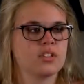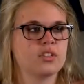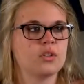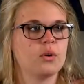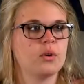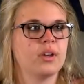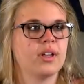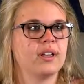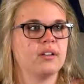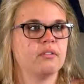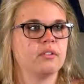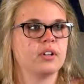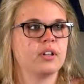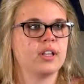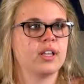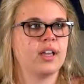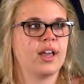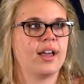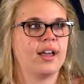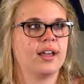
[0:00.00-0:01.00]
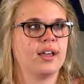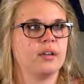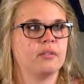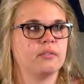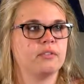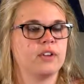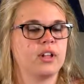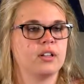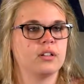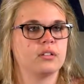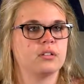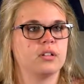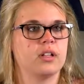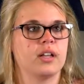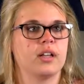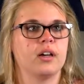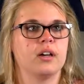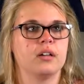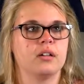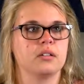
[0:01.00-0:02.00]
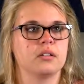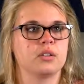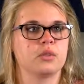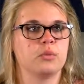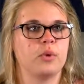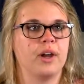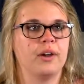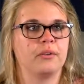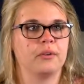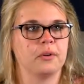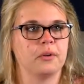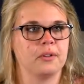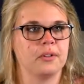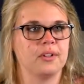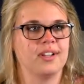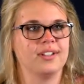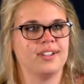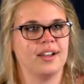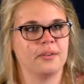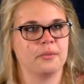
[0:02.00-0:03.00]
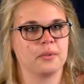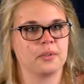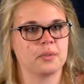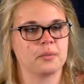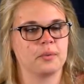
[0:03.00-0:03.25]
So I fell into a downward